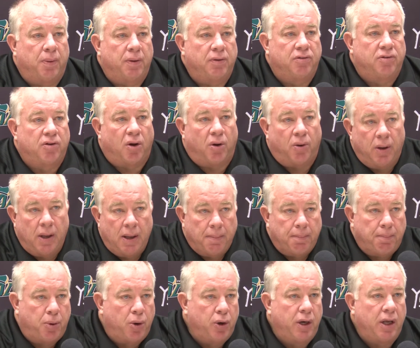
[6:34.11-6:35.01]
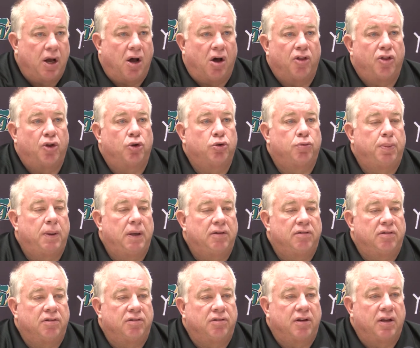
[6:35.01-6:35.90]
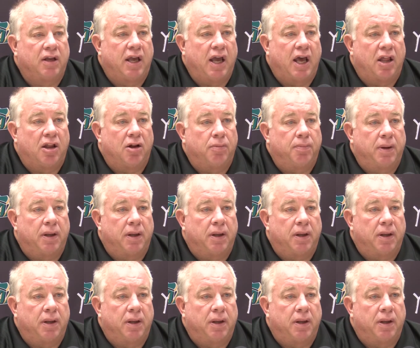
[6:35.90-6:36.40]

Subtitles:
And so putting all those pieces together.